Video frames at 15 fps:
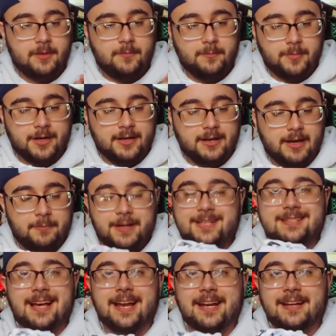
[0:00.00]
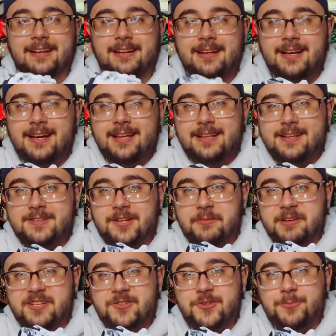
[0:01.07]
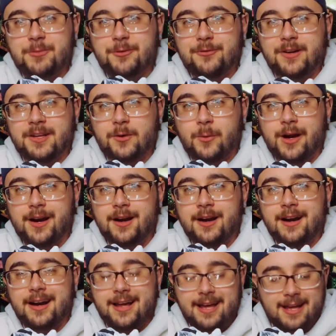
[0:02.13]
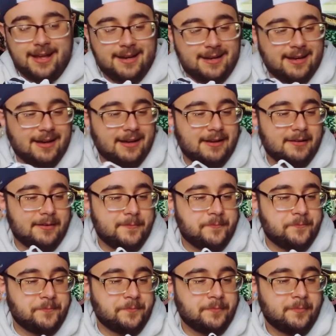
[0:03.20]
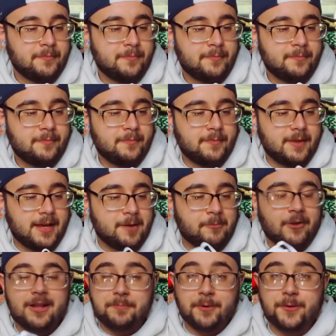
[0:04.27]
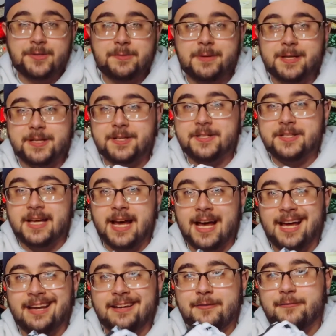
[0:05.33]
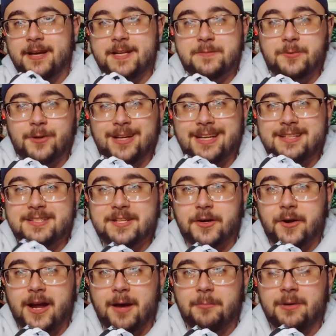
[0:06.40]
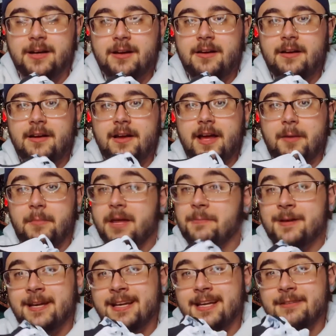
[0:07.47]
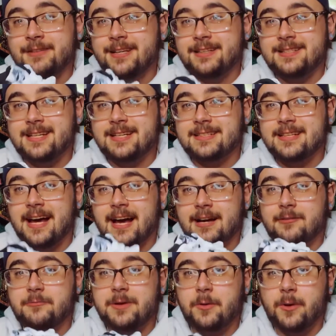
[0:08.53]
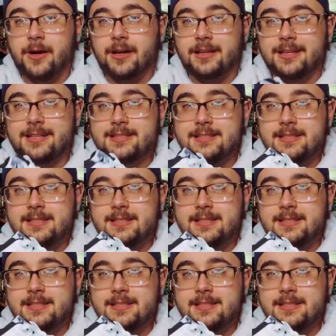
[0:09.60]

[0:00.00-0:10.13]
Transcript: But I'm excited. These are gonna be super fun to wear, and I'll probably post pictures on Facebook and Instagram, maybe even a TikTok of me wearing these